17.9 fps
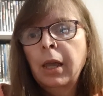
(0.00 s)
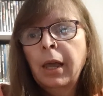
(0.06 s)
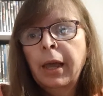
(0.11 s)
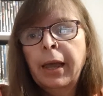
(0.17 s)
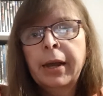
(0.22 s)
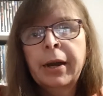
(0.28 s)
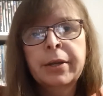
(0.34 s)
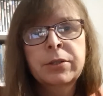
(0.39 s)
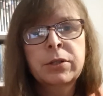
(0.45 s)

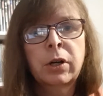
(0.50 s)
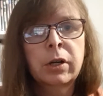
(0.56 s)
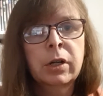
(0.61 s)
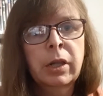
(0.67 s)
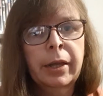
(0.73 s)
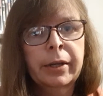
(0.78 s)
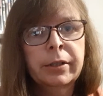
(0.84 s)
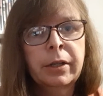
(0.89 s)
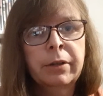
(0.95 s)
And I started
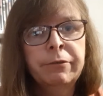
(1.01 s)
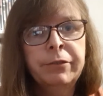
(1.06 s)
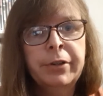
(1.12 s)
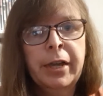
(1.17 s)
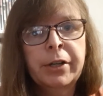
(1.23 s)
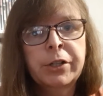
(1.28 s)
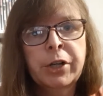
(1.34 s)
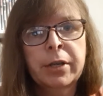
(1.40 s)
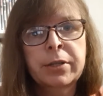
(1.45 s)
collecting
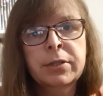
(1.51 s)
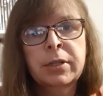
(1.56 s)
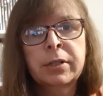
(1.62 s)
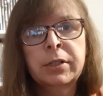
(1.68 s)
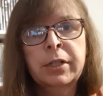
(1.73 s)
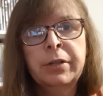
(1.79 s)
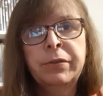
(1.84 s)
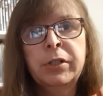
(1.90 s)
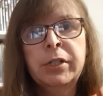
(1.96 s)
VHS
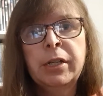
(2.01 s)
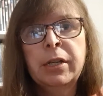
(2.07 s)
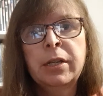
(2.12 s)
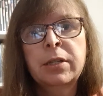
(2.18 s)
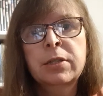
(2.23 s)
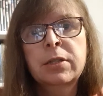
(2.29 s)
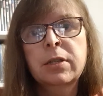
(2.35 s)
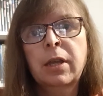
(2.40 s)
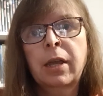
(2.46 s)
and
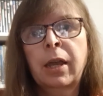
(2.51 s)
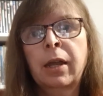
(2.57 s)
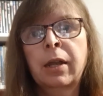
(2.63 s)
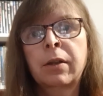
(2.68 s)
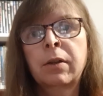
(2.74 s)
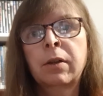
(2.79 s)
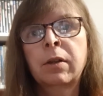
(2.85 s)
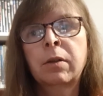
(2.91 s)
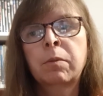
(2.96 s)
DVDs
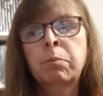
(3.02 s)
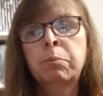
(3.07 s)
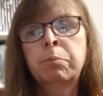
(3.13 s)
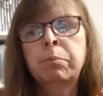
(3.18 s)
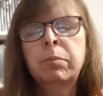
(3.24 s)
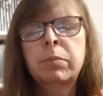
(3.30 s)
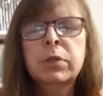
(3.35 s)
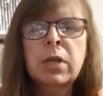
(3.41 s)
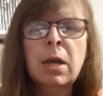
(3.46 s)
and
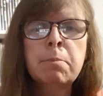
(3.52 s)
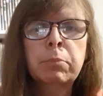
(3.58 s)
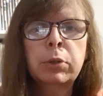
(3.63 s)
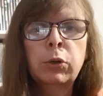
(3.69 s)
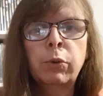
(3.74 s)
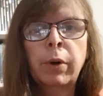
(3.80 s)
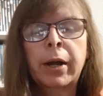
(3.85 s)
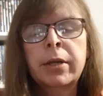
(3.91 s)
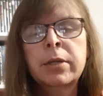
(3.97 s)
some
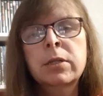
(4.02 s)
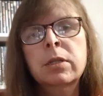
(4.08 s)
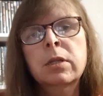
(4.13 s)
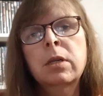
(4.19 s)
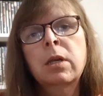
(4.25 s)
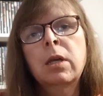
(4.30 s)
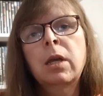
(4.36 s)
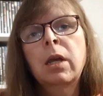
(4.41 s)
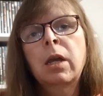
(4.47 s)
Blu-rays.
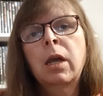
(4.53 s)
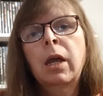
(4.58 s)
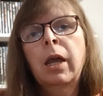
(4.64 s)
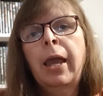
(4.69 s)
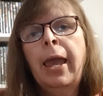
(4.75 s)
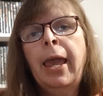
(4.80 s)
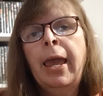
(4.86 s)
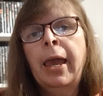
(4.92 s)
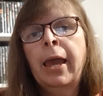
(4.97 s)

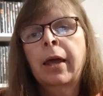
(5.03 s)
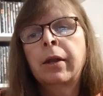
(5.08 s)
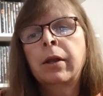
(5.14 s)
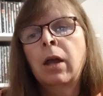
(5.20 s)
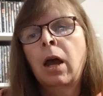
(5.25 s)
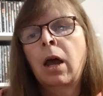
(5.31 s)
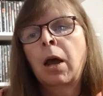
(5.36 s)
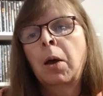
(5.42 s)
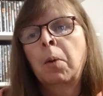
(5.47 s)
And
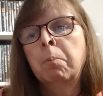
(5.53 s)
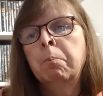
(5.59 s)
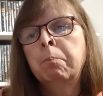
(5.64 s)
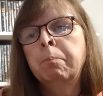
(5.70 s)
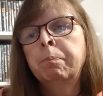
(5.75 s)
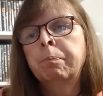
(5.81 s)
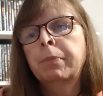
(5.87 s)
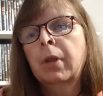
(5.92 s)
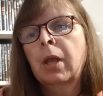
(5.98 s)

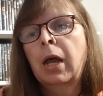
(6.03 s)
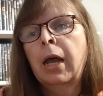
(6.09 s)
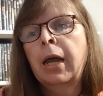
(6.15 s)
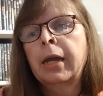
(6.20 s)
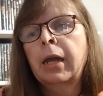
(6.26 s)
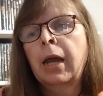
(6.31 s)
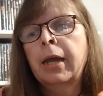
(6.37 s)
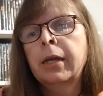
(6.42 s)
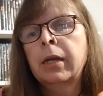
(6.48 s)

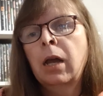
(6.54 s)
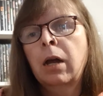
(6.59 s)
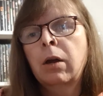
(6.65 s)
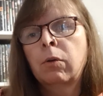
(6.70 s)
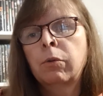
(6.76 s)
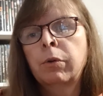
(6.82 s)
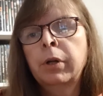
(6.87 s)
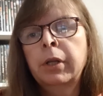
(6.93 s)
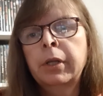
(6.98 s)
I
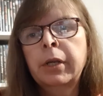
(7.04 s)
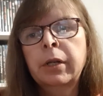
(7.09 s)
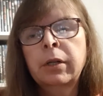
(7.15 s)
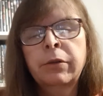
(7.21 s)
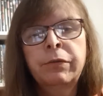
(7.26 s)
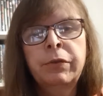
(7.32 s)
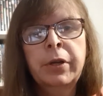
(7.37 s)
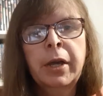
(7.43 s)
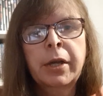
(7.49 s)
got really
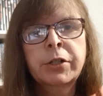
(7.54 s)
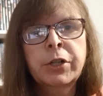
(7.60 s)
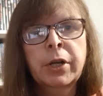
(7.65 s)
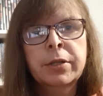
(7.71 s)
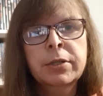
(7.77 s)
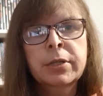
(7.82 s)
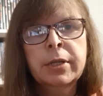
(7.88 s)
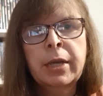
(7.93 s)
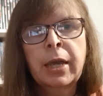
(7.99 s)
into
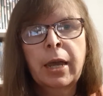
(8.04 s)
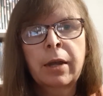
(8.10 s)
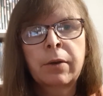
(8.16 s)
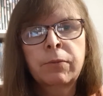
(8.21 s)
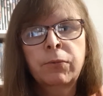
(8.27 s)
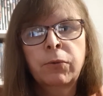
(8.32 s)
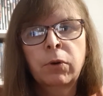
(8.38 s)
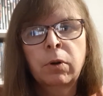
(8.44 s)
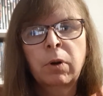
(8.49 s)
VHS again
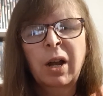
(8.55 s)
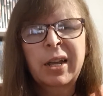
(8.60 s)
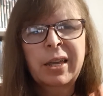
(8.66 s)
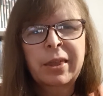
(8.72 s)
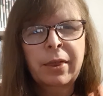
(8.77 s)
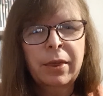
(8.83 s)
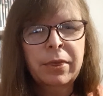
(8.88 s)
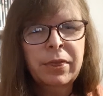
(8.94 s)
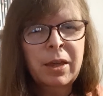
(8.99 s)
I
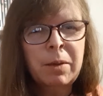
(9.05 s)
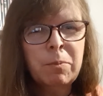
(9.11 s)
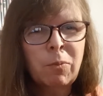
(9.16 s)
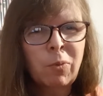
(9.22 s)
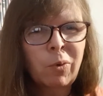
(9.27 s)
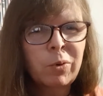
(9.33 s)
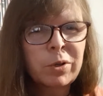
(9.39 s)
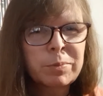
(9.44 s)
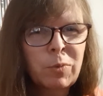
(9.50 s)
think
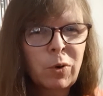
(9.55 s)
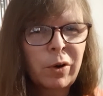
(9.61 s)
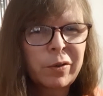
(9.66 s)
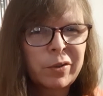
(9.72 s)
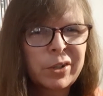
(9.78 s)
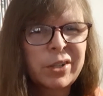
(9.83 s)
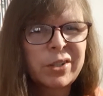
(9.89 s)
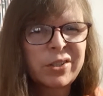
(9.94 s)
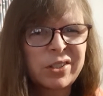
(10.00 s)
it was more of
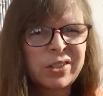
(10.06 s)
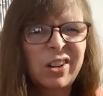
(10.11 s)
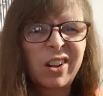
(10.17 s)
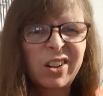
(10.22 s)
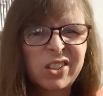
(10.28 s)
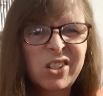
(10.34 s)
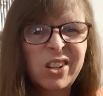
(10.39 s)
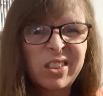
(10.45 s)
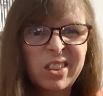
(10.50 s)
a
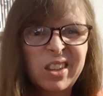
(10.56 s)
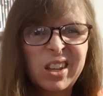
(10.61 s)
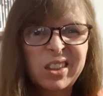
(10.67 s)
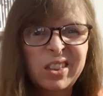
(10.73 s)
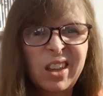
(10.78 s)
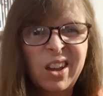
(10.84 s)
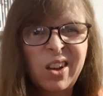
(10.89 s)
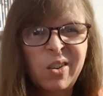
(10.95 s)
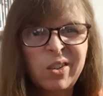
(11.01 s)
nostalgia thing
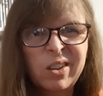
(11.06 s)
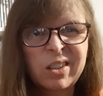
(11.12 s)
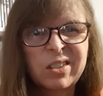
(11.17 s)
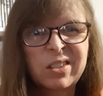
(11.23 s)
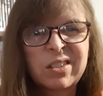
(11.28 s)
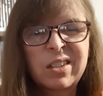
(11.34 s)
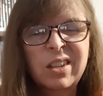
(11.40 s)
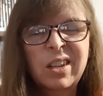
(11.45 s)
though, because